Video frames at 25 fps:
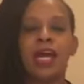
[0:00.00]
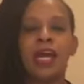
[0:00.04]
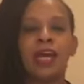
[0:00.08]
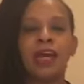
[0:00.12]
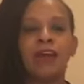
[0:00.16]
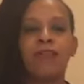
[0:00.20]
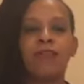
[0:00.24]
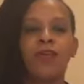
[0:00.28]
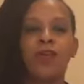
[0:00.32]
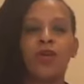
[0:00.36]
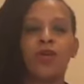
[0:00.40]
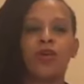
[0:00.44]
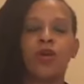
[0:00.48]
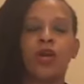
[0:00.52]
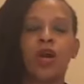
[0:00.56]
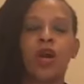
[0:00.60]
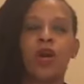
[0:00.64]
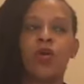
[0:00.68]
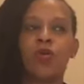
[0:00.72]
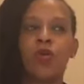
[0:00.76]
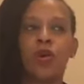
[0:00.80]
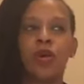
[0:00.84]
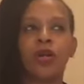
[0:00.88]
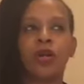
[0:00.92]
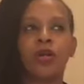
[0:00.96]
if your
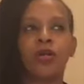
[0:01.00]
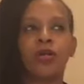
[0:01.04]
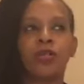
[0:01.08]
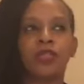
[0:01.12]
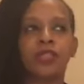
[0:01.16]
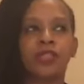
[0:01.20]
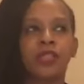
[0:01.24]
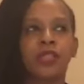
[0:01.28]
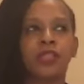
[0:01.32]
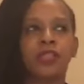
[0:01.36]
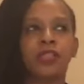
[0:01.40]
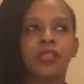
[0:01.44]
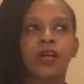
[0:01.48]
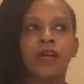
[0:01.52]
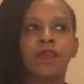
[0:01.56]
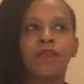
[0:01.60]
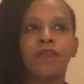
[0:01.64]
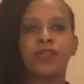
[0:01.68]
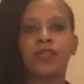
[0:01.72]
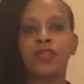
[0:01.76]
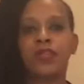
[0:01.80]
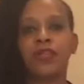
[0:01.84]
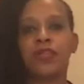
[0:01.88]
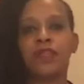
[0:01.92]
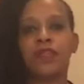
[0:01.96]
coworkers
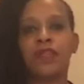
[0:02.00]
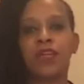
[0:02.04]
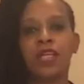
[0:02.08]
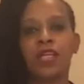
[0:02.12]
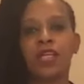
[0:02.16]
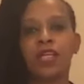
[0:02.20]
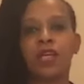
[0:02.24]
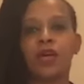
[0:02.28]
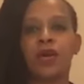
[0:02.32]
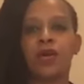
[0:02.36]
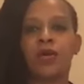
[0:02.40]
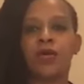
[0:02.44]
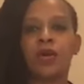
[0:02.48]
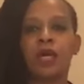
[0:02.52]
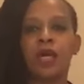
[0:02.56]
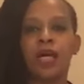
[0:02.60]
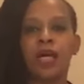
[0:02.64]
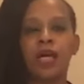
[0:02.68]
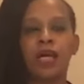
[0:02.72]
discovered your video?